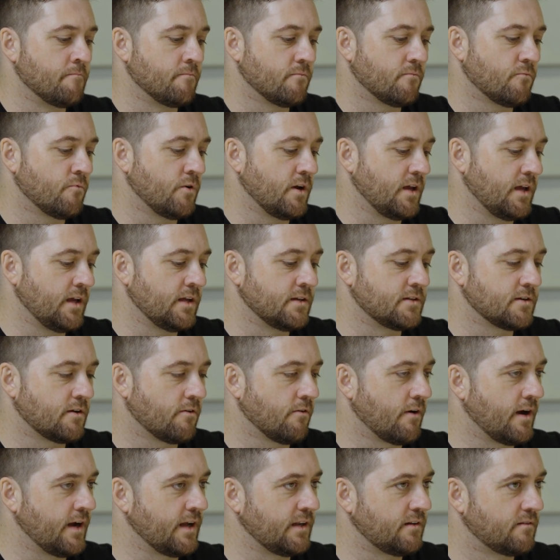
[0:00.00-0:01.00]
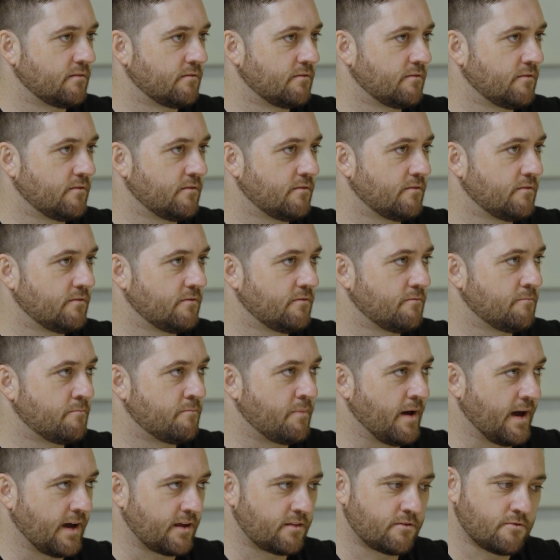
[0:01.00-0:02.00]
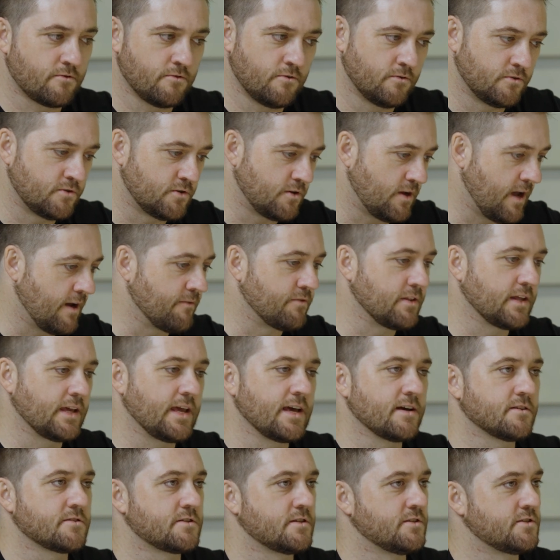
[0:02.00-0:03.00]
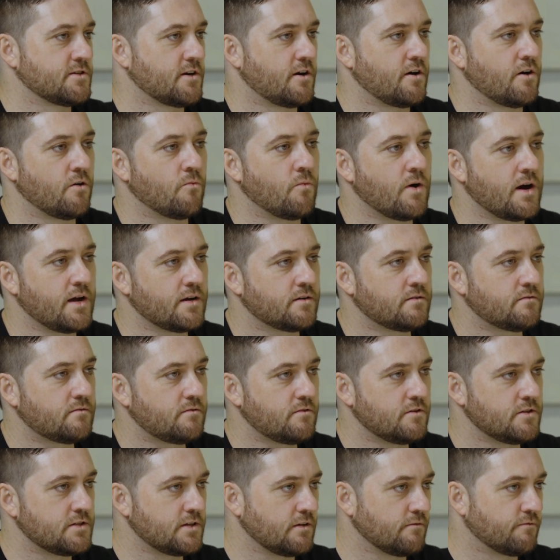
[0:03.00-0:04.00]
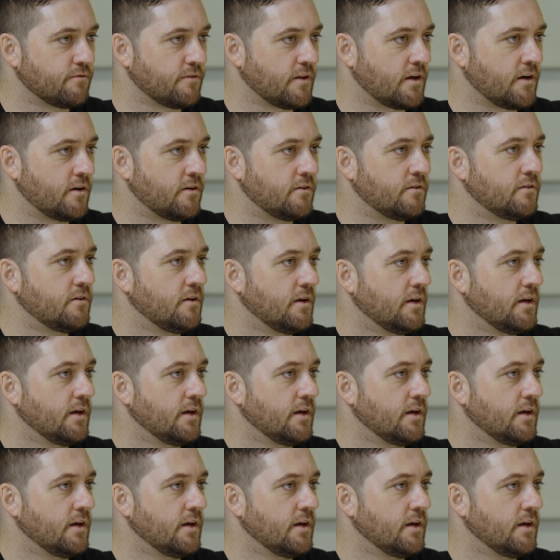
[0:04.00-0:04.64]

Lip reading: We integrate back through to everything else in Zoho One using Flow.